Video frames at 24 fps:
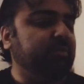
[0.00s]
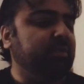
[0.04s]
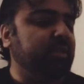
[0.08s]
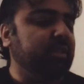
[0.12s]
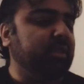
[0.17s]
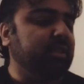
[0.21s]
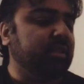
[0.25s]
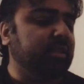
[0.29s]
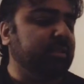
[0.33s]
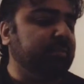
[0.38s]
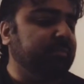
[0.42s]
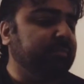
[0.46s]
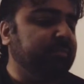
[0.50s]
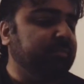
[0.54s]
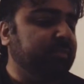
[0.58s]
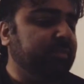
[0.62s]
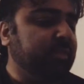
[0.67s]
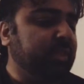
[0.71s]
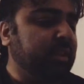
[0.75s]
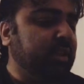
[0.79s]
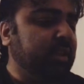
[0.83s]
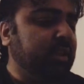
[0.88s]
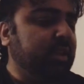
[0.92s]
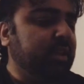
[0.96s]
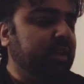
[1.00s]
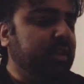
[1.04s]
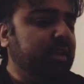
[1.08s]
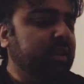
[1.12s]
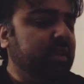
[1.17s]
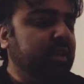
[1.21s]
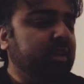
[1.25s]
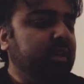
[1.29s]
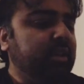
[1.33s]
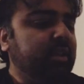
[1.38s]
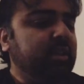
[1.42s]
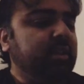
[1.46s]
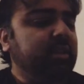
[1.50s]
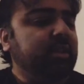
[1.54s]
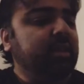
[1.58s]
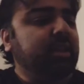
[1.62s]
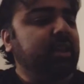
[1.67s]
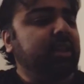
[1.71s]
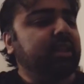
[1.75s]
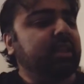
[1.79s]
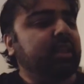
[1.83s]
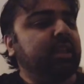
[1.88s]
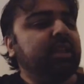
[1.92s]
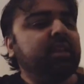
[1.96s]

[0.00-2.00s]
within them. And